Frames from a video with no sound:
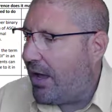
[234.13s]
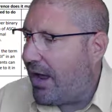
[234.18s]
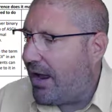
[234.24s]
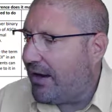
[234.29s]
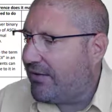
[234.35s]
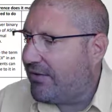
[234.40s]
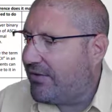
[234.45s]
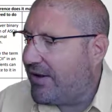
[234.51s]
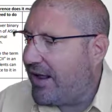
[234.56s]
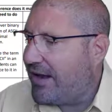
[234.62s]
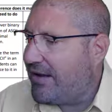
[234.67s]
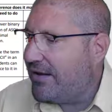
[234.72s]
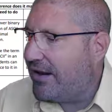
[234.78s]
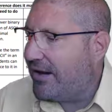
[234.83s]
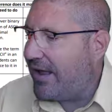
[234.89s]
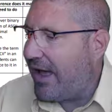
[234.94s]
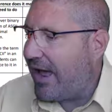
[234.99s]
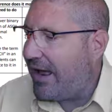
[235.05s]

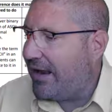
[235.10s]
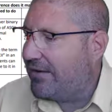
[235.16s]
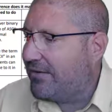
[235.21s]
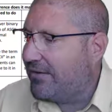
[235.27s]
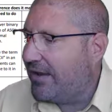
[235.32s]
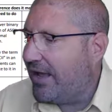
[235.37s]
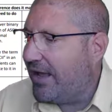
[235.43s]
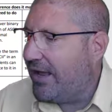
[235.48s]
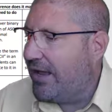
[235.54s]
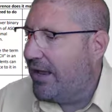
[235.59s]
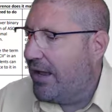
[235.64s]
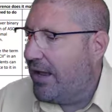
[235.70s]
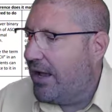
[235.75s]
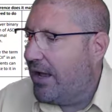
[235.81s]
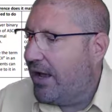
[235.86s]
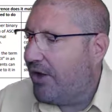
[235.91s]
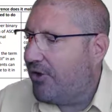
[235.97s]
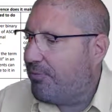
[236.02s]
extended ASCII
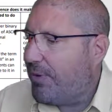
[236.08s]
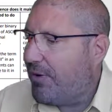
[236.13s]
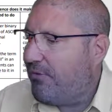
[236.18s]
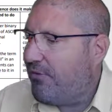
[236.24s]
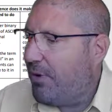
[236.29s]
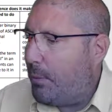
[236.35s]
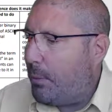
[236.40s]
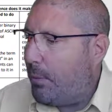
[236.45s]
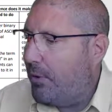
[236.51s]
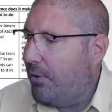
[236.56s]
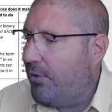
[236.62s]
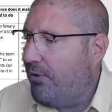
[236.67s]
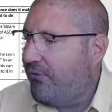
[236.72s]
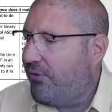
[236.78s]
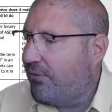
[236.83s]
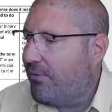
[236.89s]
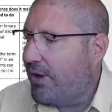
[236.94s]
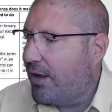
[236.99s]
has been
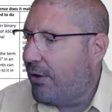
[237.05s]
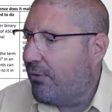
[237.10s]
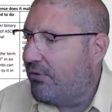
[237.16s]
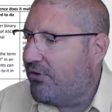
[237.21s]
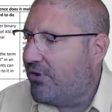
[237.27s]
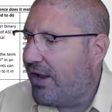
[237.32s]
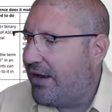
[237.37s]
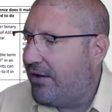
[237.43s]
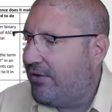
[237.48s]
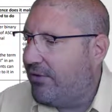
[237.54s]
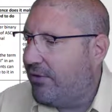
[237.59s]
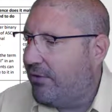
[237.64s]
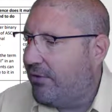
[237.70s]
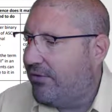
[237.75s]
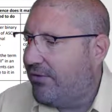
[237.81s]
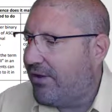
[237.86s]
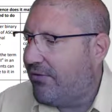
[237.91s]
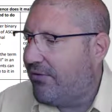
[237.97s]
removed from the old
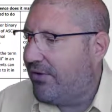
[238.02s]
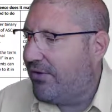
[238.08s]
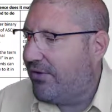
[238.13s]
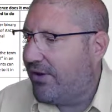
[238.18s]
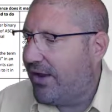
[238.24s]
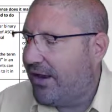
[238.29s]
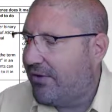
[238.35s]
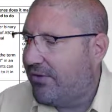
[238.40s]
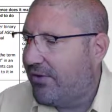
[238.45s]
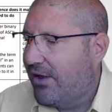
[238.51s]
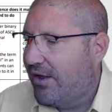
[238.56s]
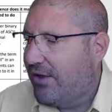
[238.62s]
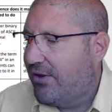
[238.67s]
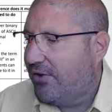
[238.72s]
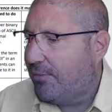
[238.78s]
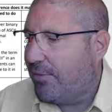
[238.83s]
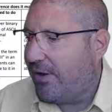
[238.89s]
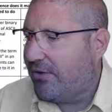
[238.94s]
J276
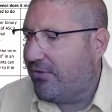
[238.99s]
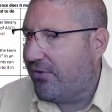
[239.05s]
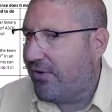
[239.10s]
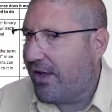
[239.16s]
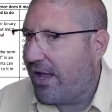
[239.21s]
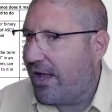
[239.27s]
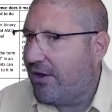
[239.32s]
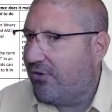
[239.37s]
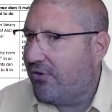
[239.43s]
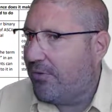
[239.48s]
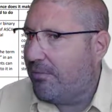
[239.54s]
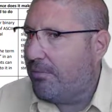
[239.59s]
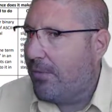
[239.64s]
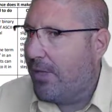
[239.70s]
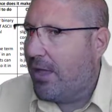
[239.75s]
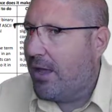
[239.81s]
specification.